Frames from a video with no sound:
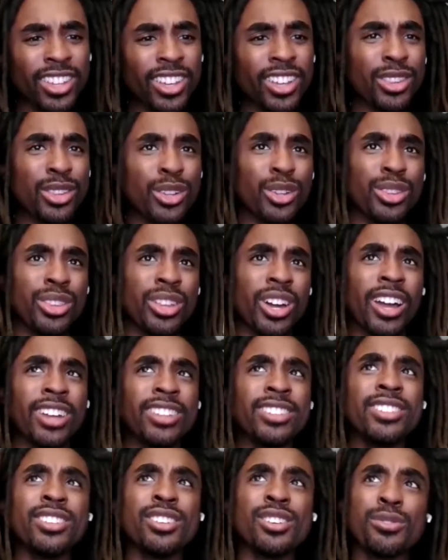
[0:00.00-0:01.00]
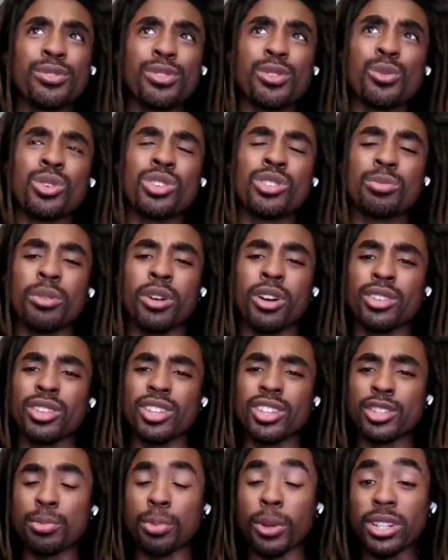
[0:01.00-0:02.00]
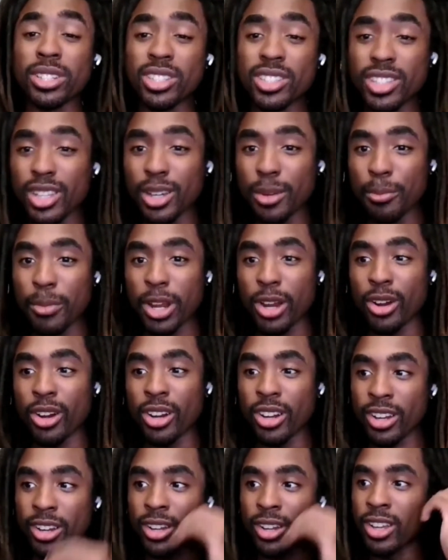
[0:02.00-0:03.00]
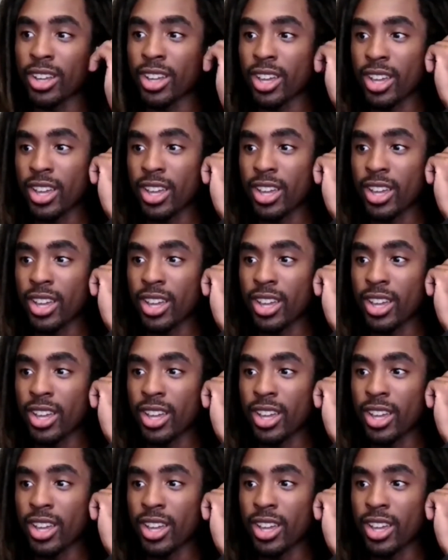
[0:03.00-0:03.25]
yeah. The idea of the response, especially in America,